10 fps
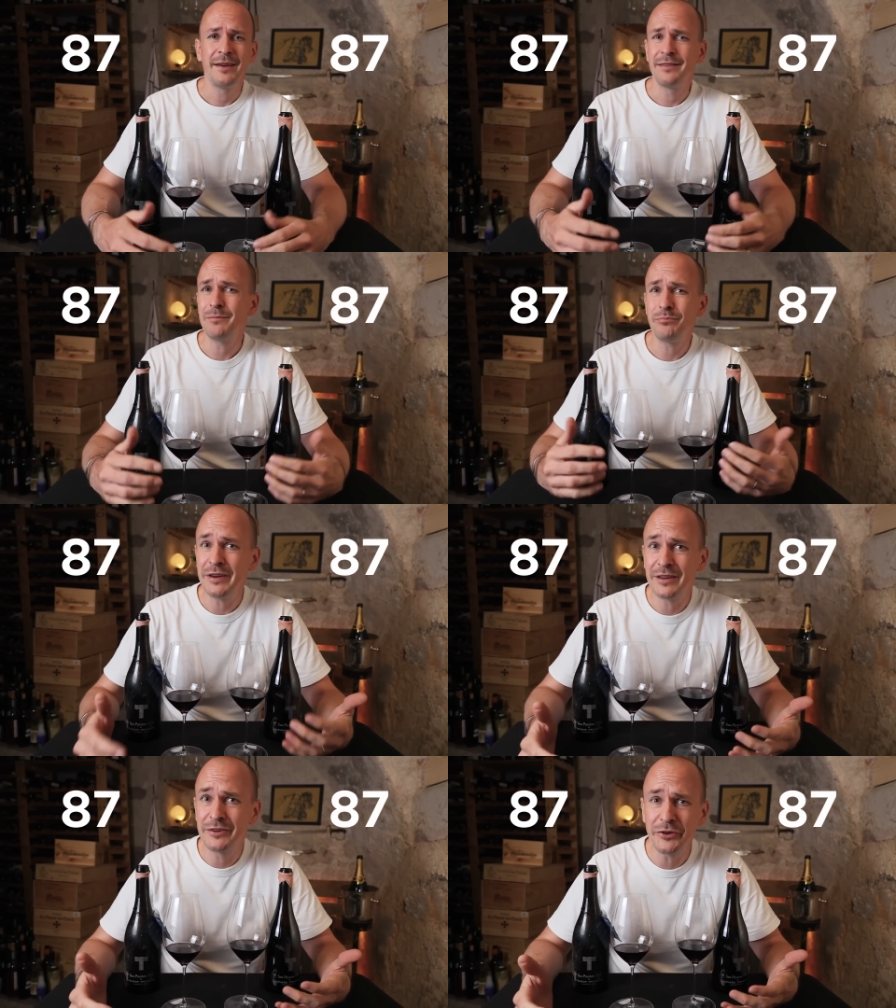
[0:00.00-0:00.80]
They're
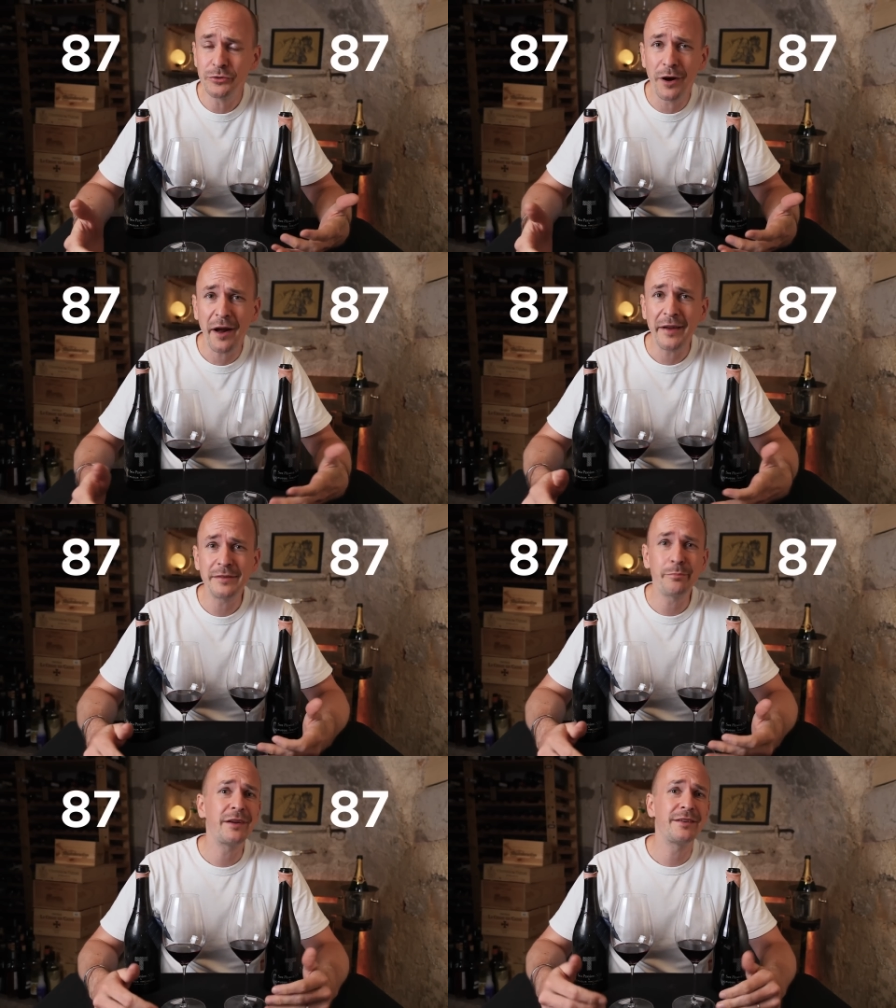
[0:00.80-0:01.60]
pretty good
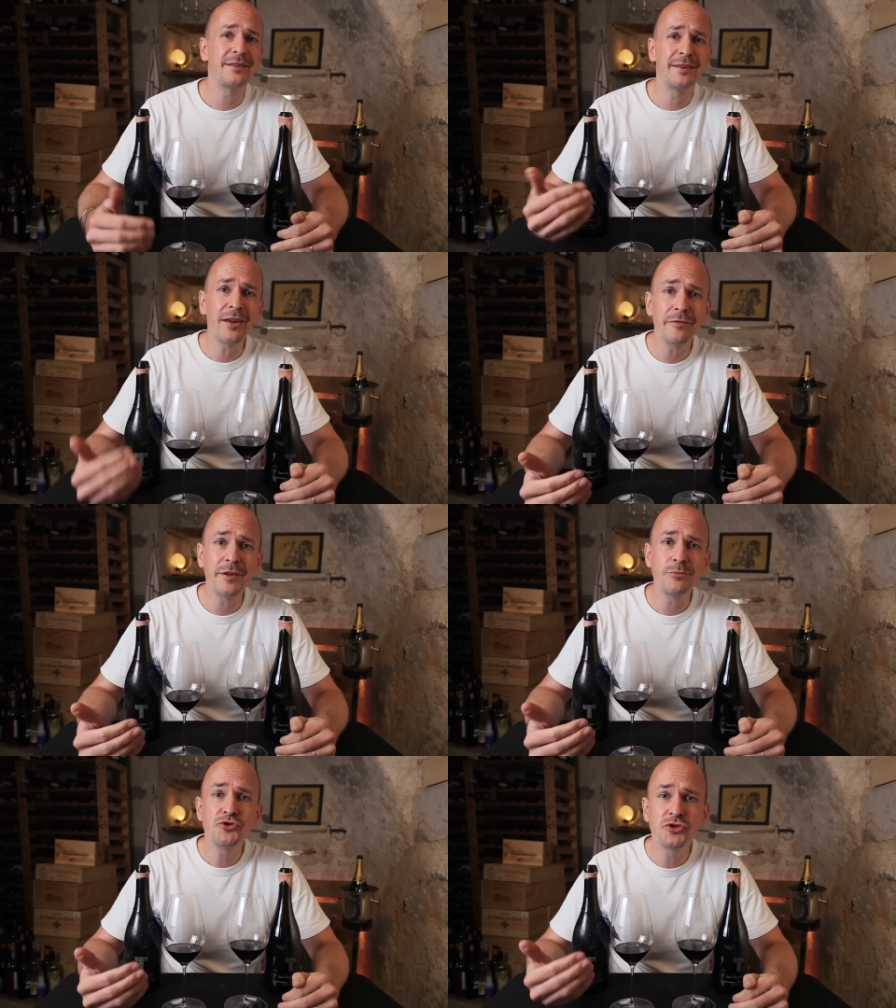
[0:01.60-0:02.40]
wines, but none of
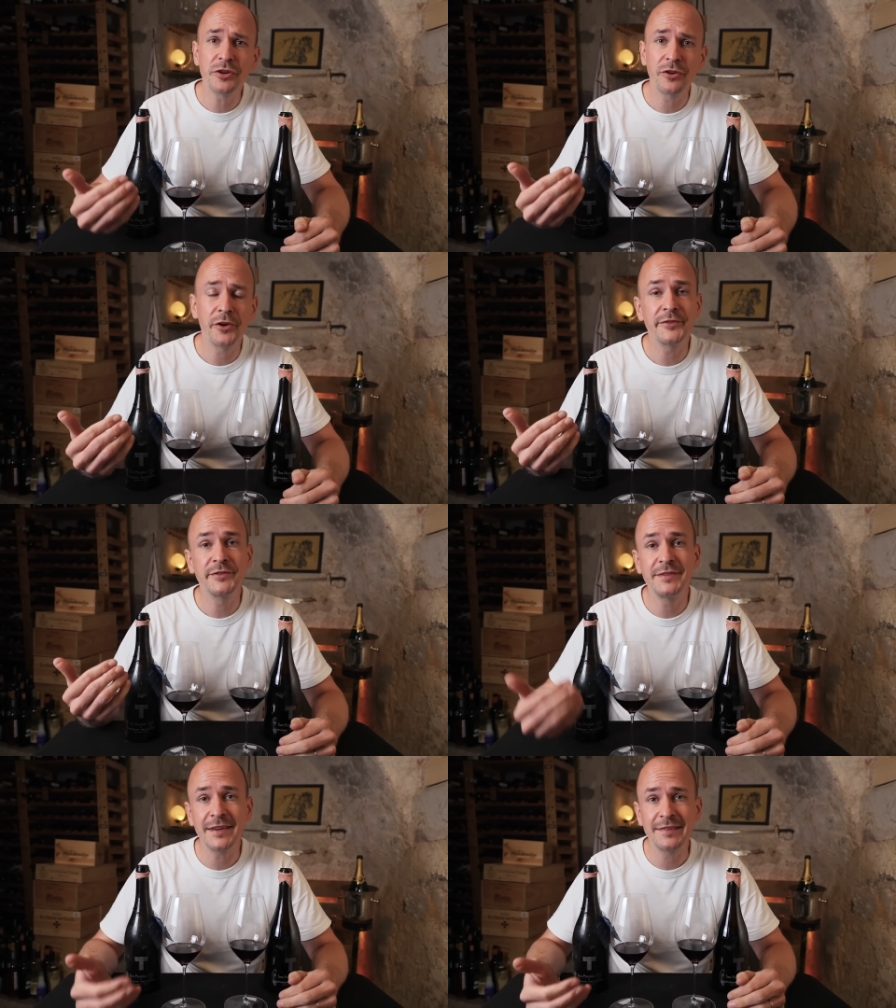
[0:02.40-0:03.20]
them should
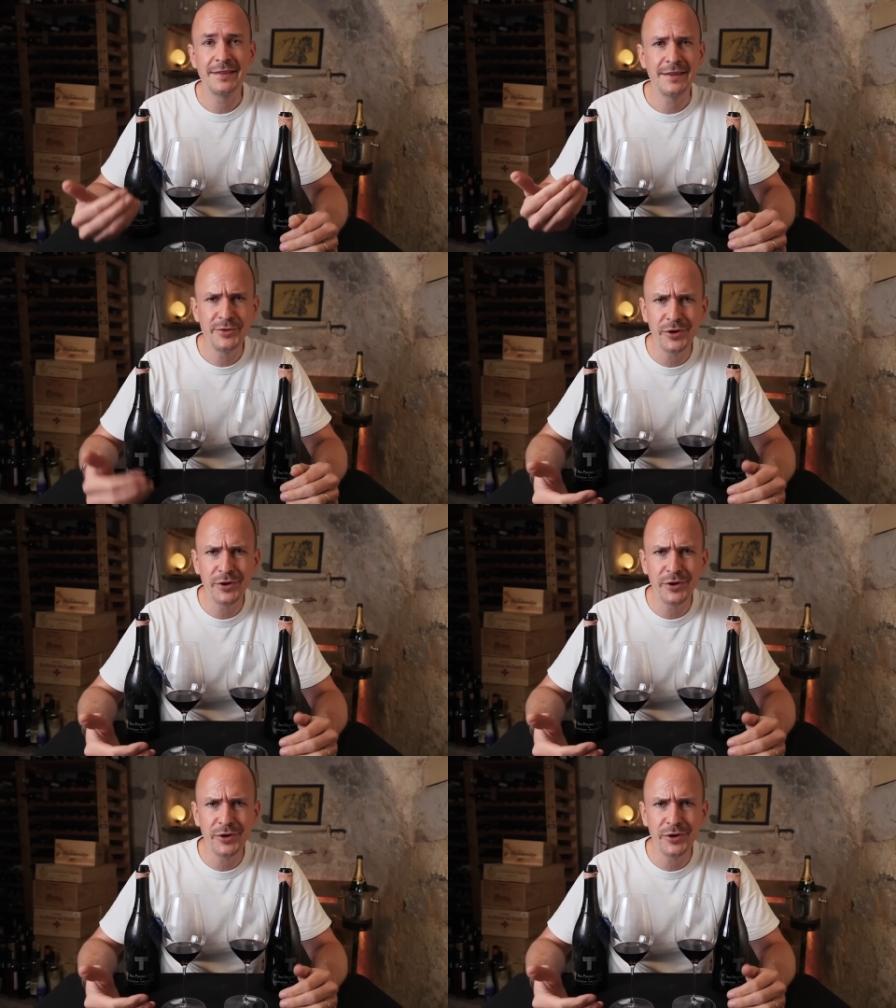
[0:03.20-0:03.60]
cost 60